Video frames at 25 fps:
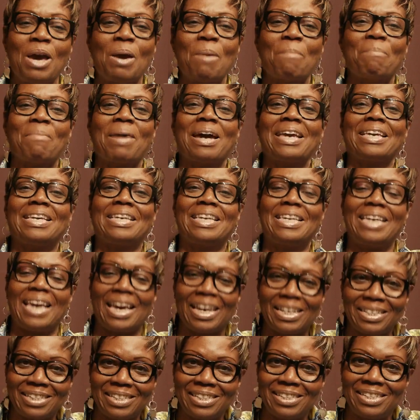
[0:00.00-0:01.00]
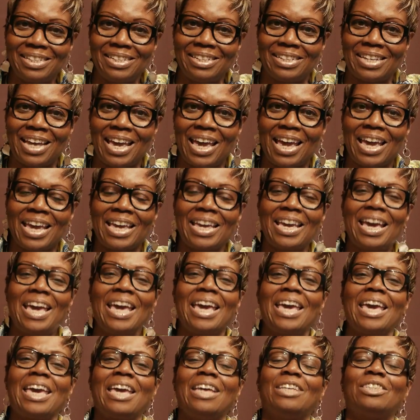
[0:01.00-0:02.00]
My guest today
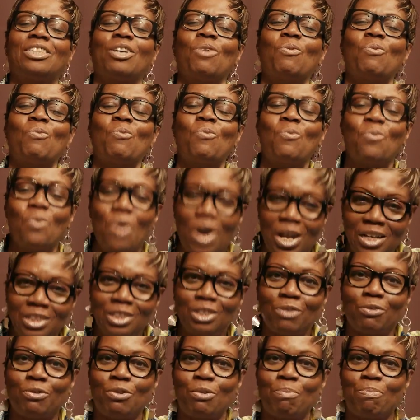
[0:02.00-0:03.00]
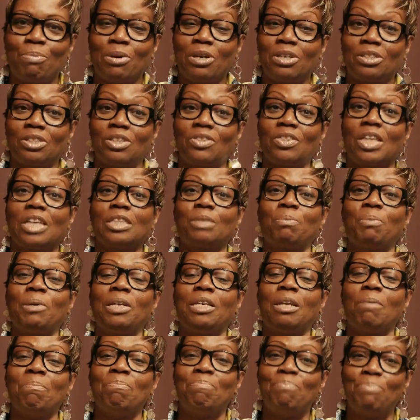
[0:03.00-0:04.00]
is a wonderful person that's been
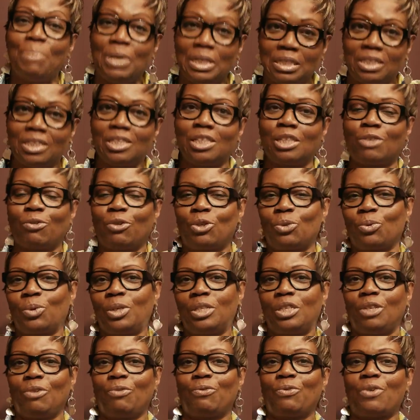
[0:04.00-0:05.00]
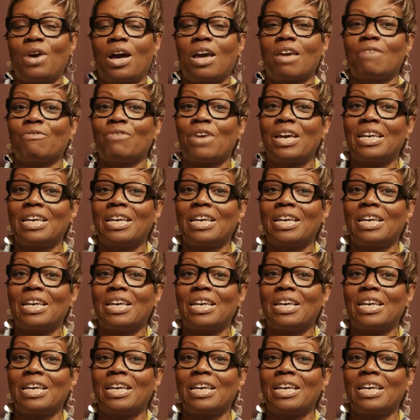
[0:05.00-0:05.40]
in business for 25